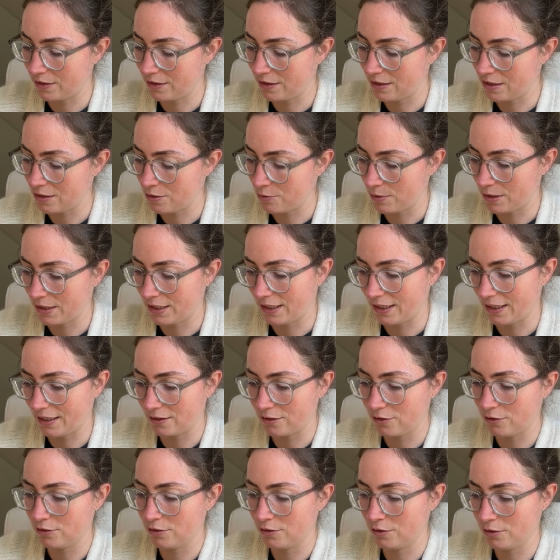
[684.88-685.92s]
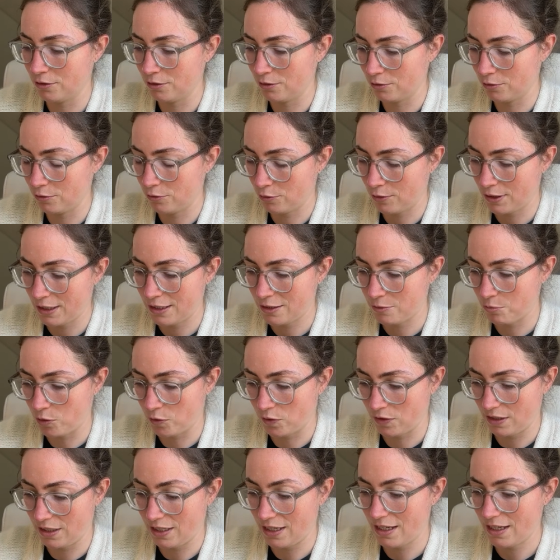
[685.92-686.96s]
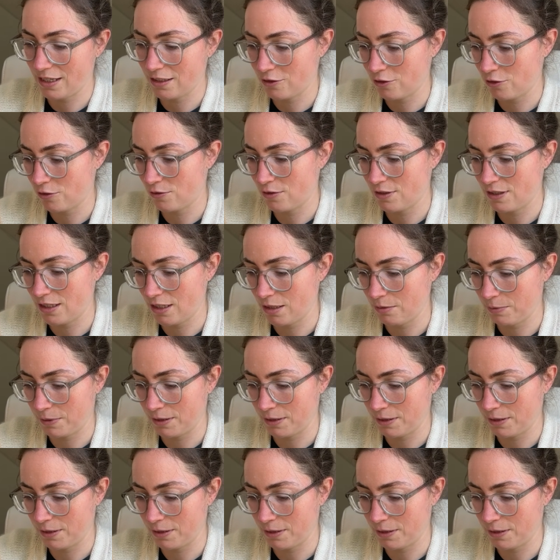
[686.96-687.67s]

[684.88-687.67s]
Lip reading: this week I had to go twice, Monday and Tuesday,